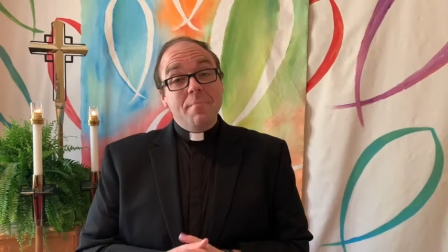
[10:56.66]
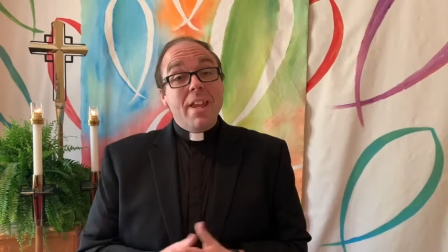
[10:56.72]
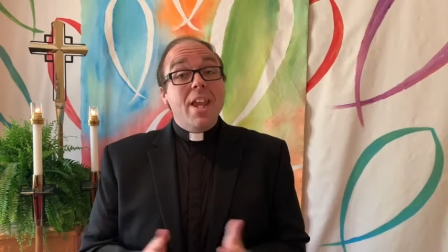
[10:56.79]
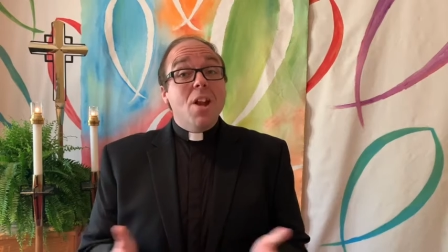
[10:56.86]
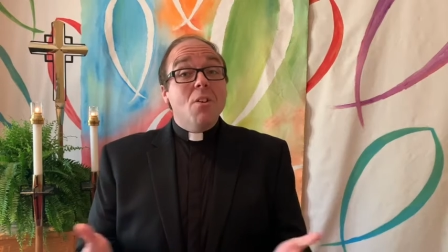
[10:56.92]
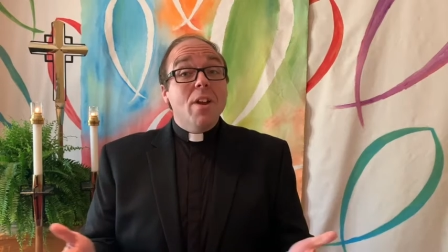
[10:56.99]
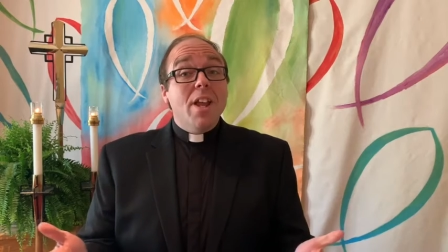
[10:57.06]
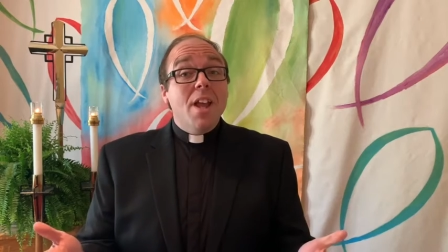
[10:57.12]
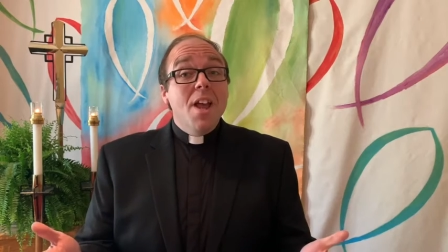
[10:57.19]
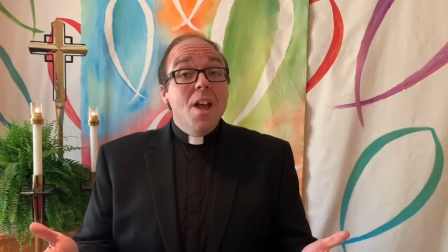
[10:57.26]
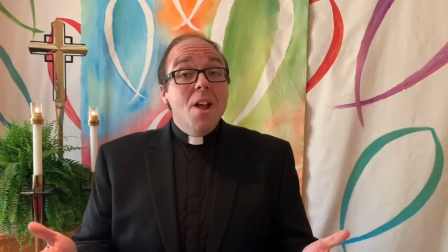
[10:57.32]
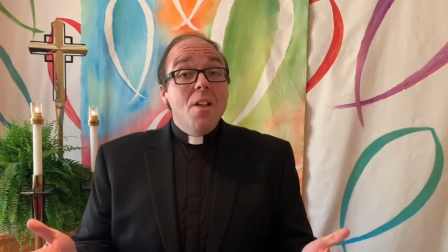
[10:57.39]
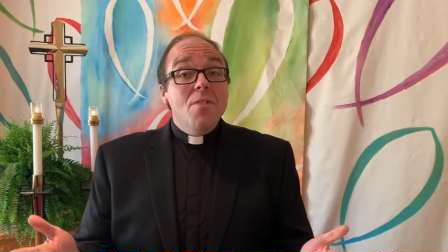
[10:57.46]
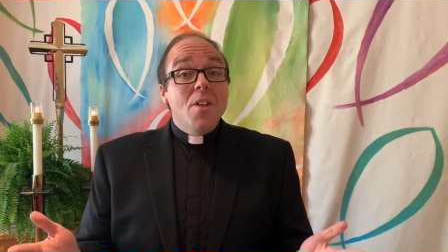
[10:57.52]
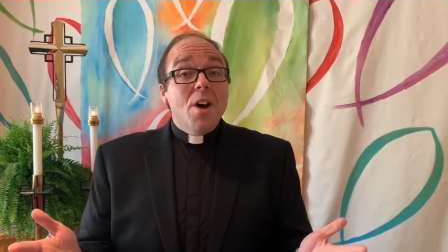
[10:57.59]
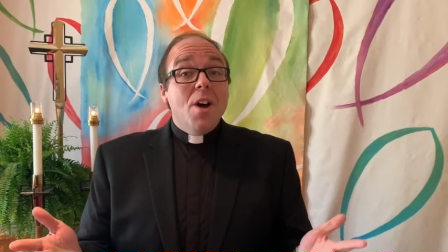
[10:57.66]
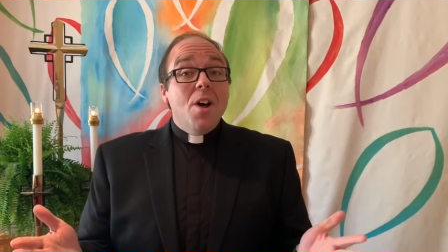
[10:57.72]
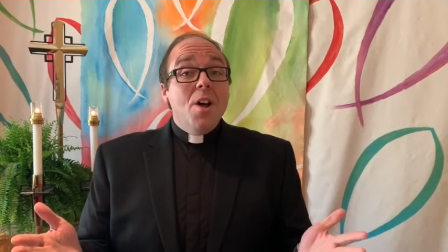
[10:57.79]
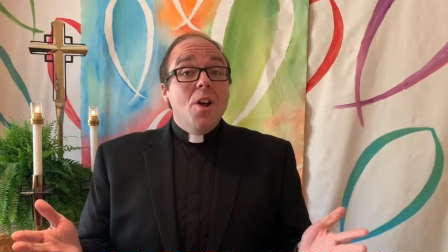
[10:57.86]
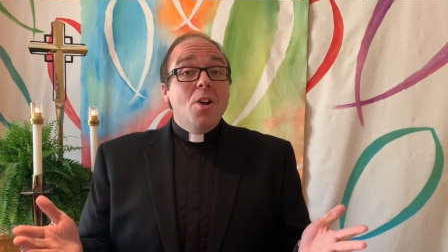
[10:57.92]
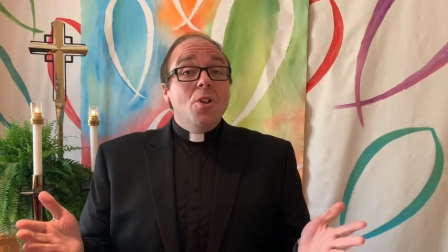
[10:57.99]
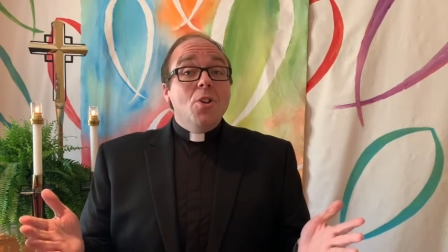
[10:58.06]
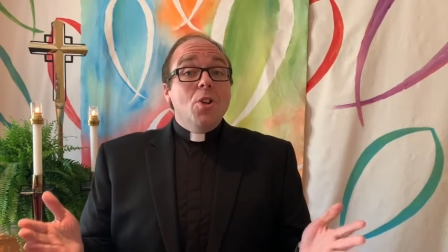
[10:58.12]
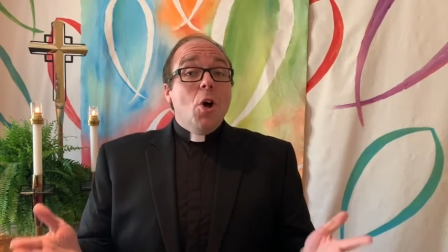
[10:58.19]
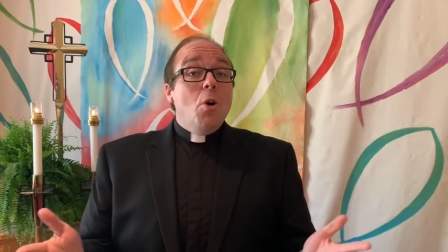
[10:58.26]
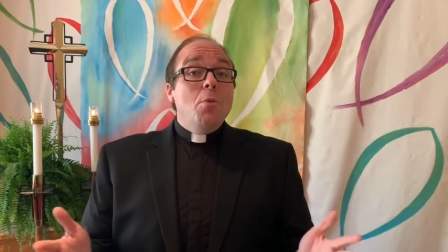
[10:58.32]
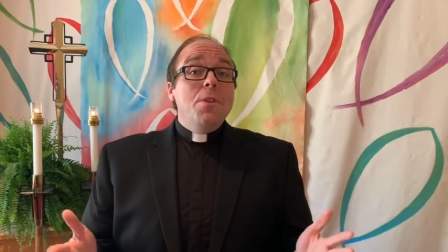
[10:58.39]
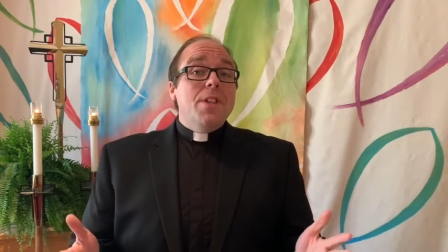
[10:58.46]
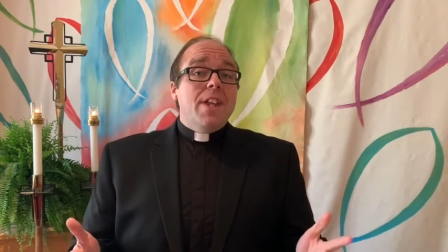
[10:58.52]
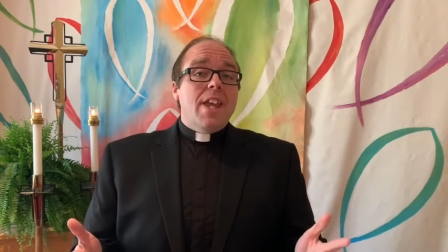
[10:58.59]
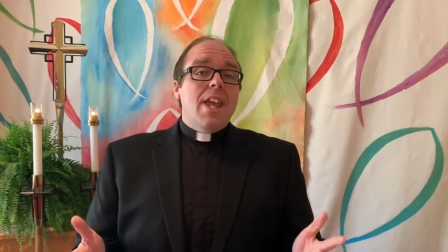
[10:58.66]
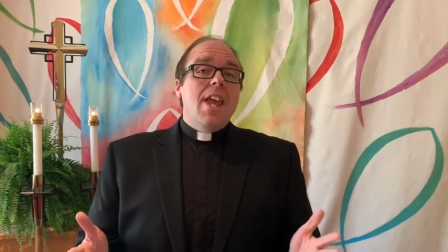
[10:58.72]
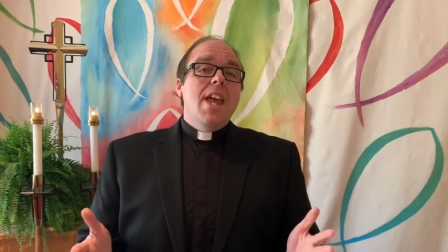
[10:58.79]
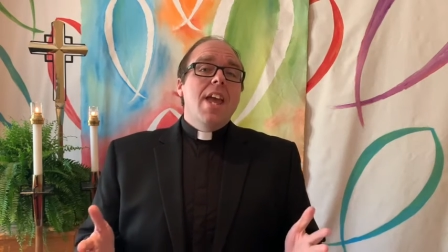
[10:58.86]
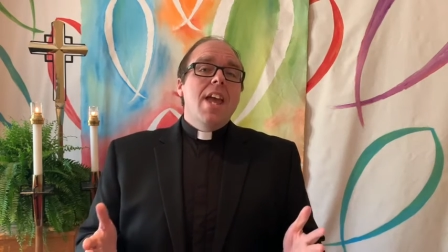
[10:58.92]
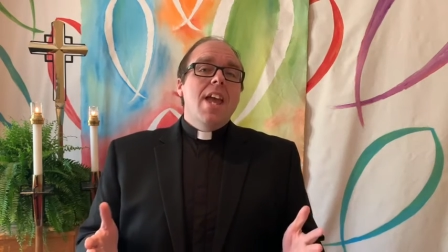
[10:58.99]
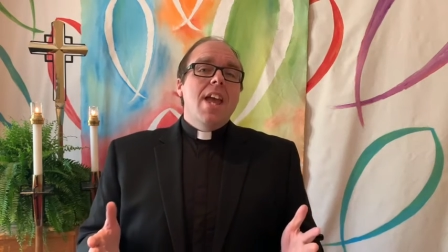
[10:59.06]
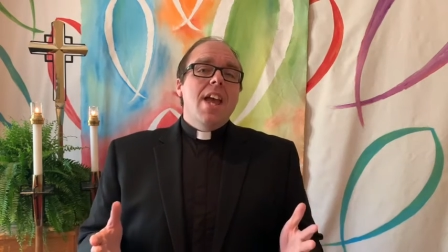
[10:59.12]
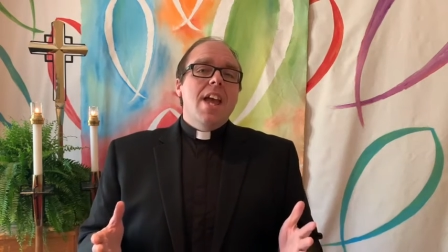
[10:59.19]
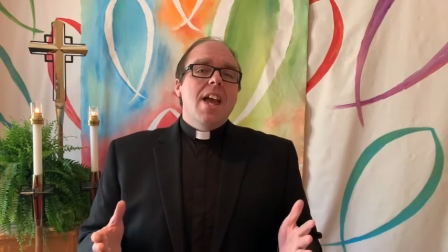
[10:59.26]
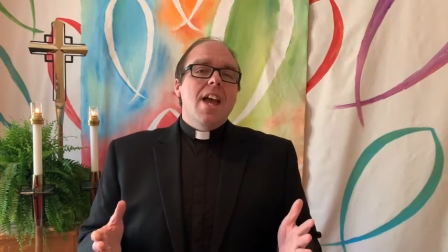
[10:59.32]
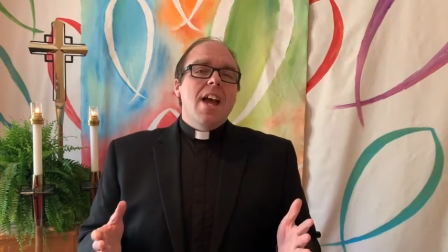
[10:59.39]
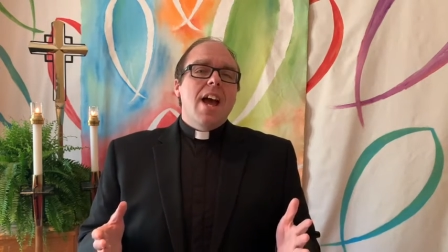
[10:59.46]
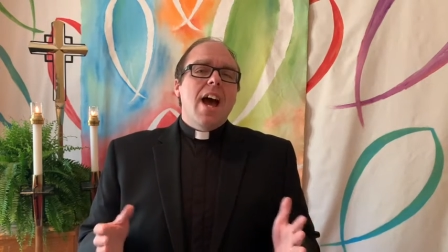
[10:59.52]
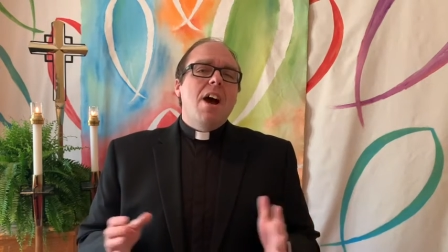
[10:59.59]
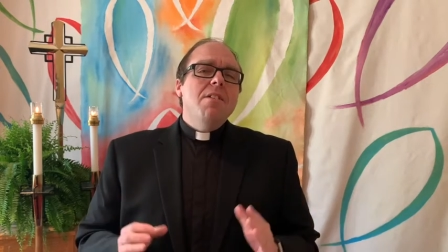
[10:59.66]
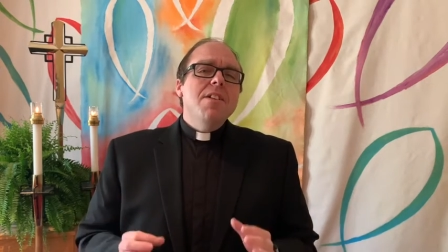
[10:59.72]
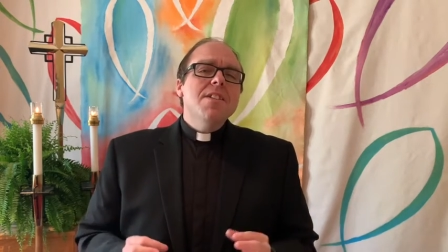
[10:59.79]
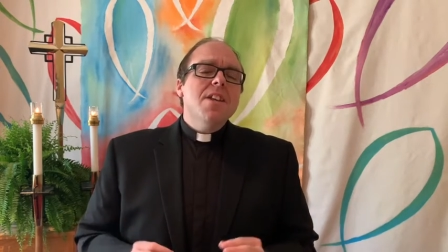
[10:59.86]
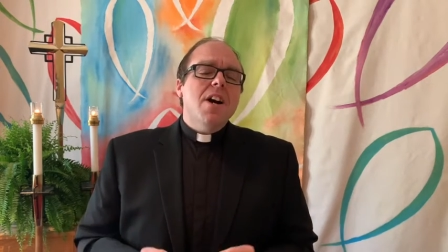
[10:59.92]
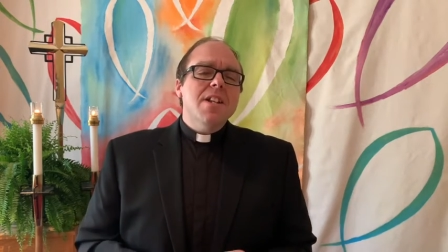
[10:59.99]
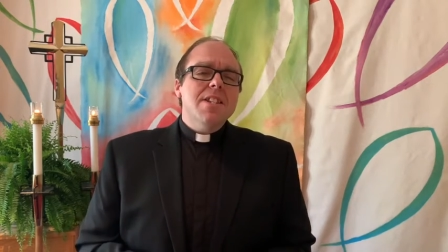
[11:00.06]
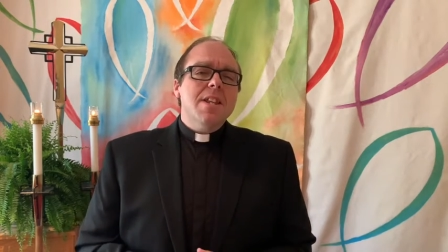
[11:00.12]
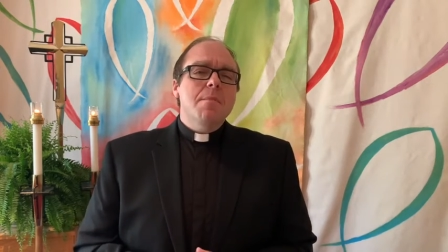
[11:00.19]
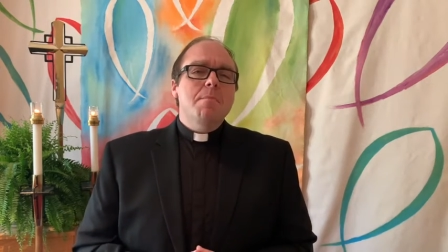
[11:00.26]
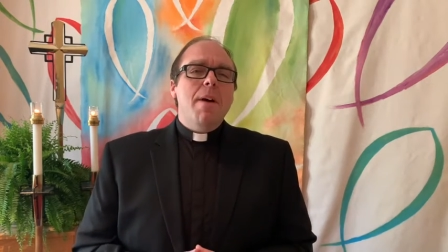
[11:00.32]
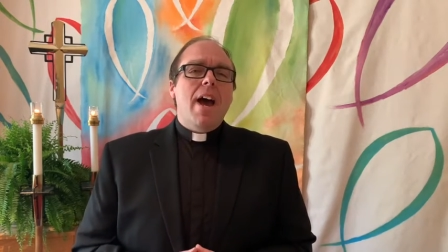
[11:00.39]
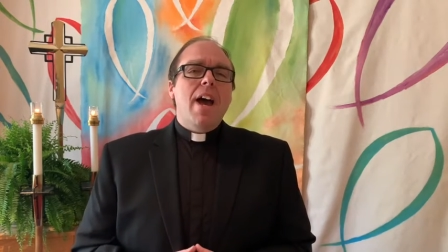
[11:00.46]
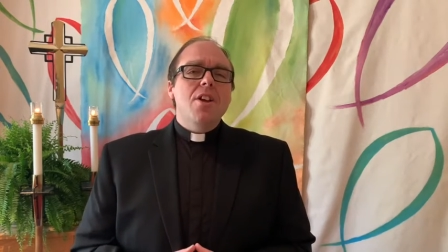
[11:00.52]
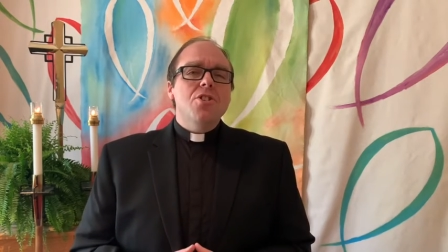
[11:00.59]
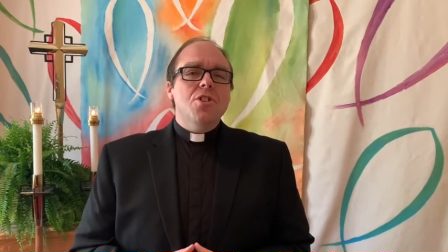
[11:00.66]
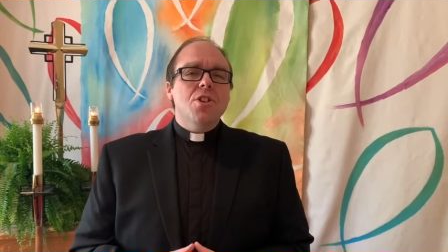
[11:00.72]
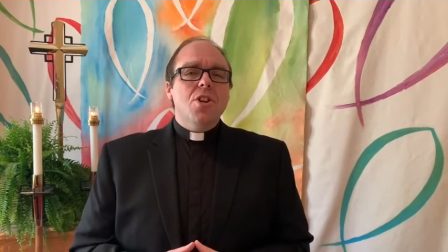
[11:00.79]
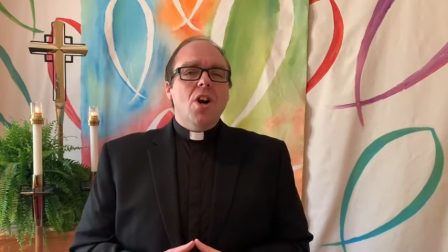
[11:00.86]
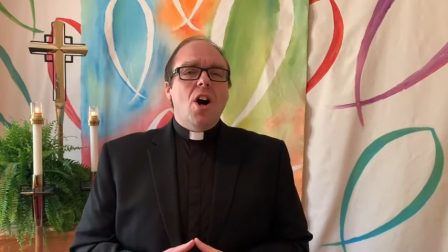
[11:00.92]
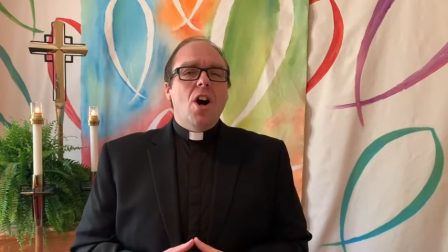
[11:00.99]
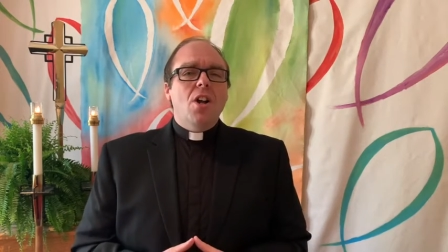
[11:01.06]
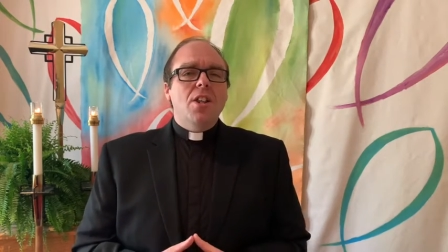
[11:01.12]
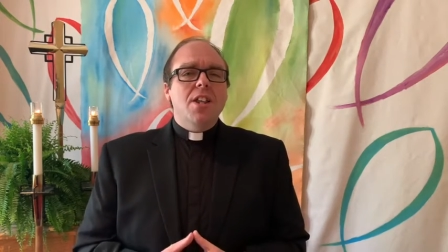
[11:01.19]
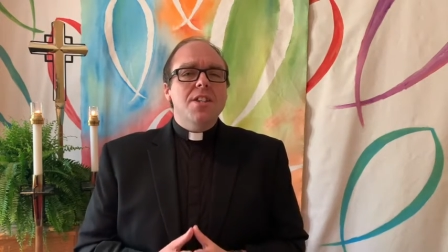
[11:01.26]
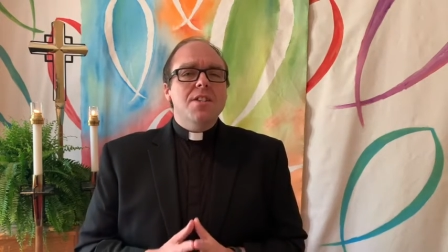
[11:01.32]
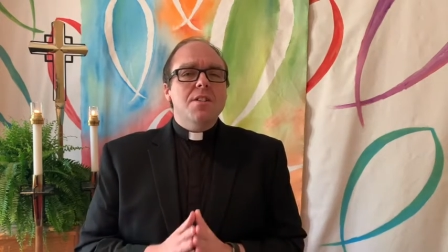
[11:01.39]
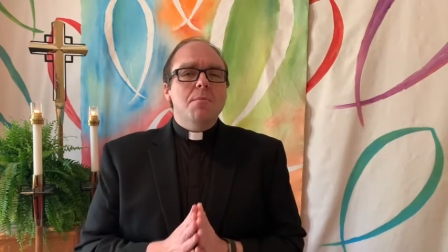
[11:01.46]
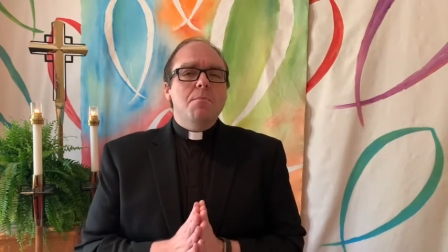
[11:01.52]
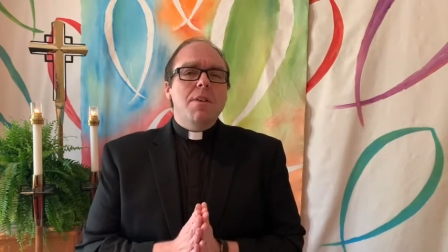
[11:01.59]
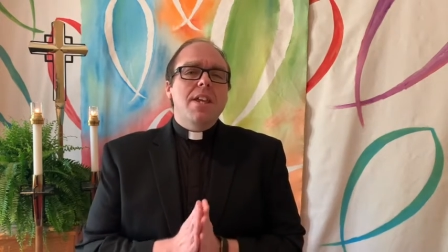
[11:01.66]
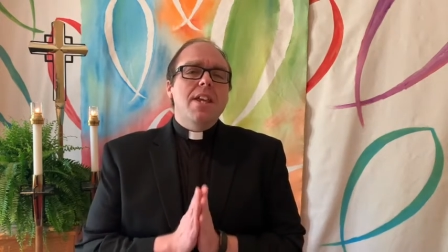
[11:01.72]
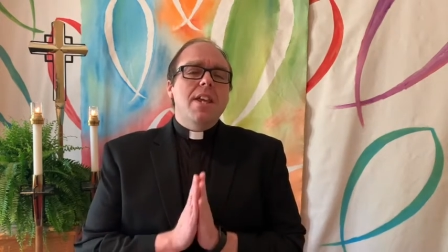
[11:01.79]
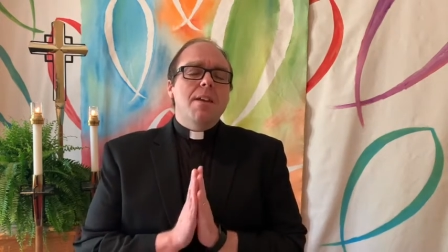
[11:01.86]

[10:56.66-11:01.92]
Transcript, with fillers: Hearing the lonely, how does God's compassion call us to be